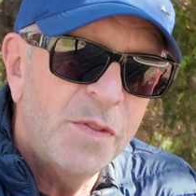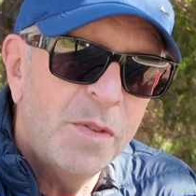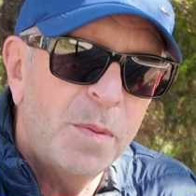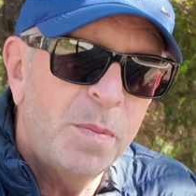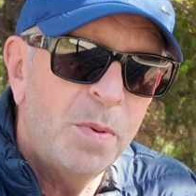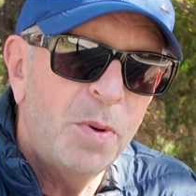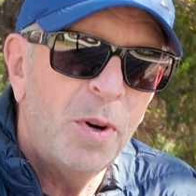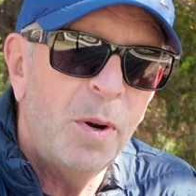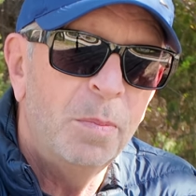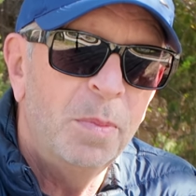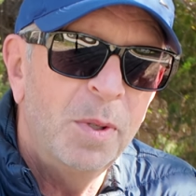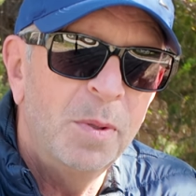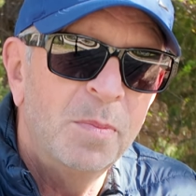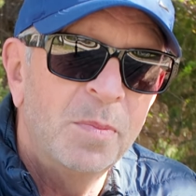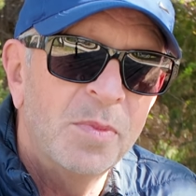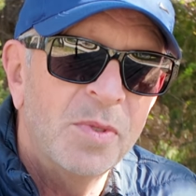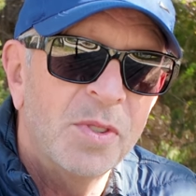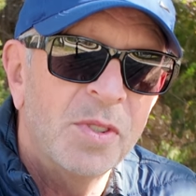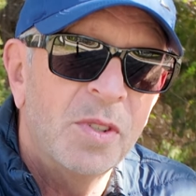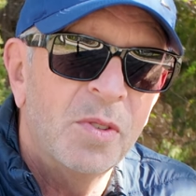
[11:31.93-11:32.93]
for
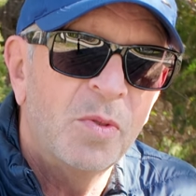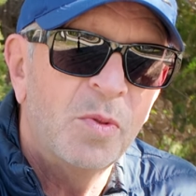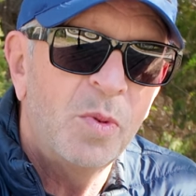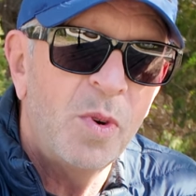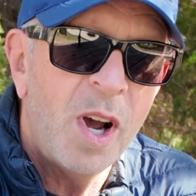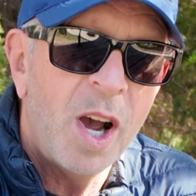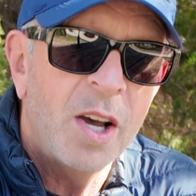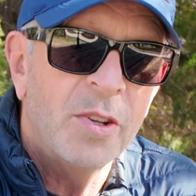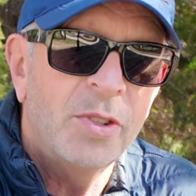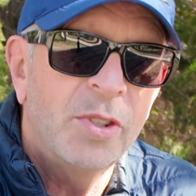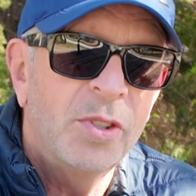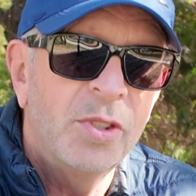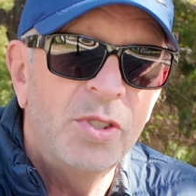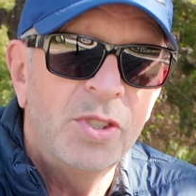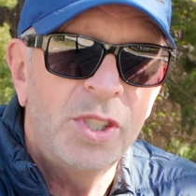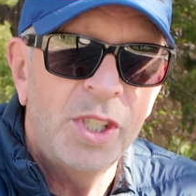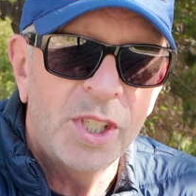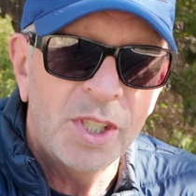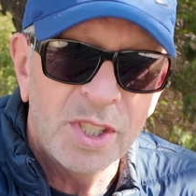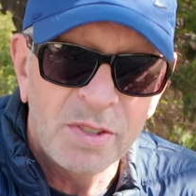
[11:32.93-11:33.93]
problems rather than
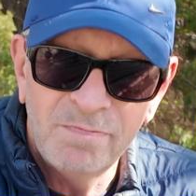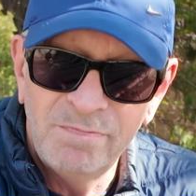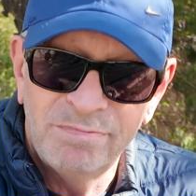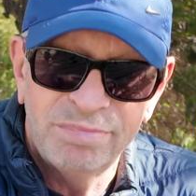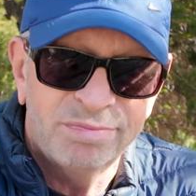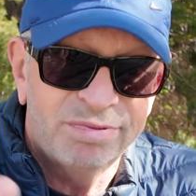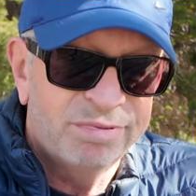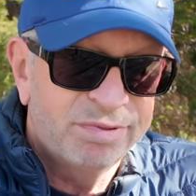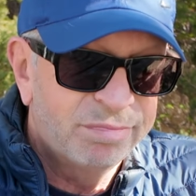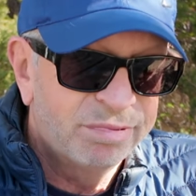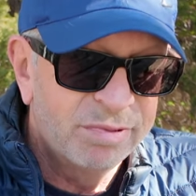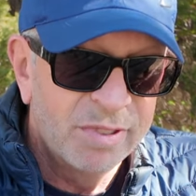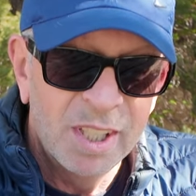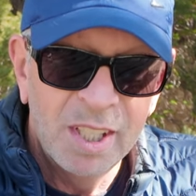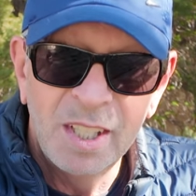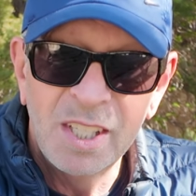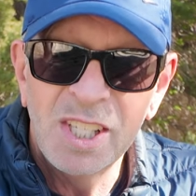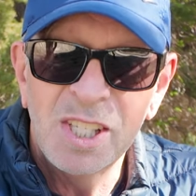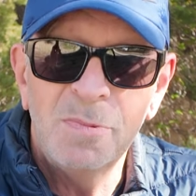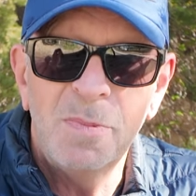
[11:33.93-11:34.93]
just
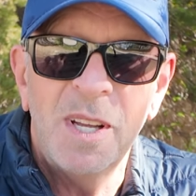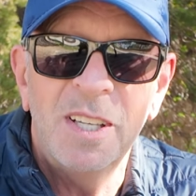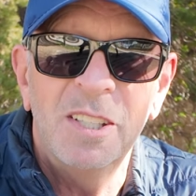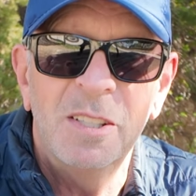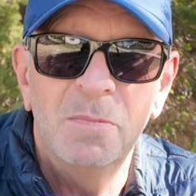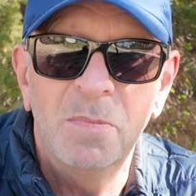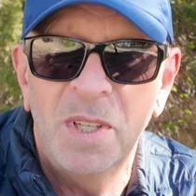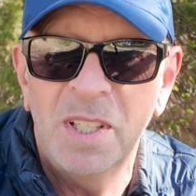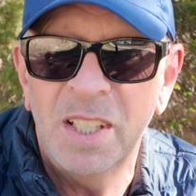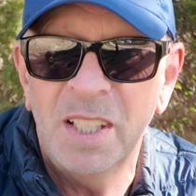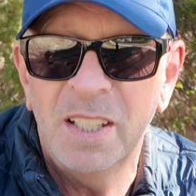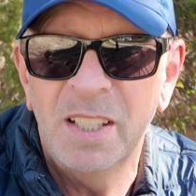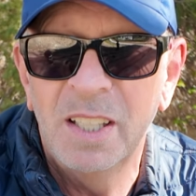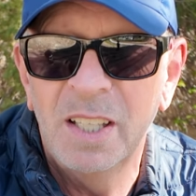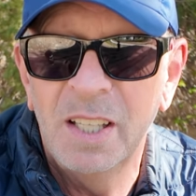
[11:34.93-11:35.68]
spending money